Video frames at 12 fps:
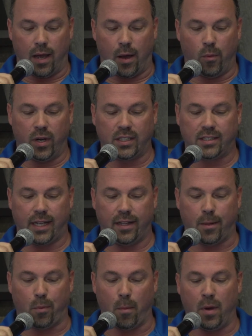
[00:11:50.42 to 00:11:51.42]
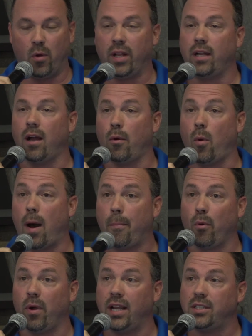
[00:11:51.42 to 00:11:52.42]
I want to say that promoting
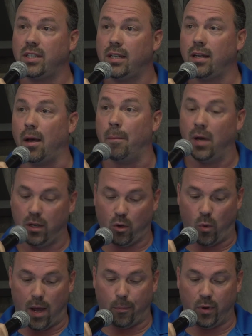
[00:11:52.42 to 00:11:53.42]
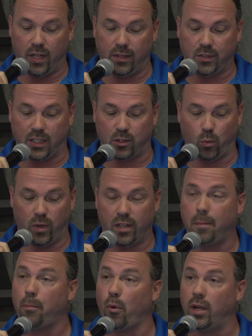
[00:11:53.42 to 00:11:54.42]
cooperation among cooperatives is one of
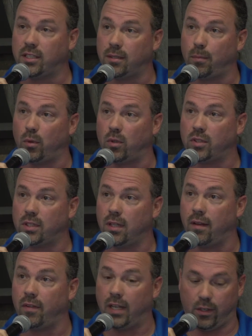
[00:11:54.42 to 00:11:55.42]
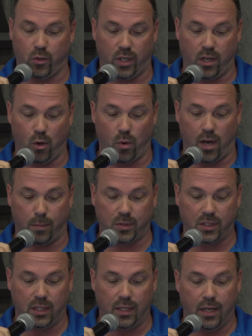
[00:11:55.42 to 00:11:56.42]
the principles of electric
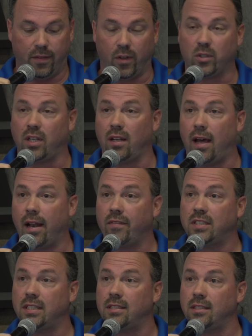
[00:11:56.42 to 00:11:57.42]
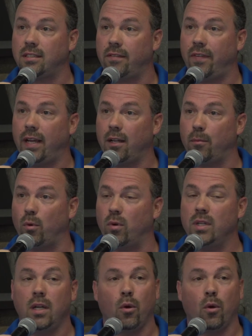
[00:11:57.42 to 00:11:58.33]
co-ops. There's a lot of assistance available.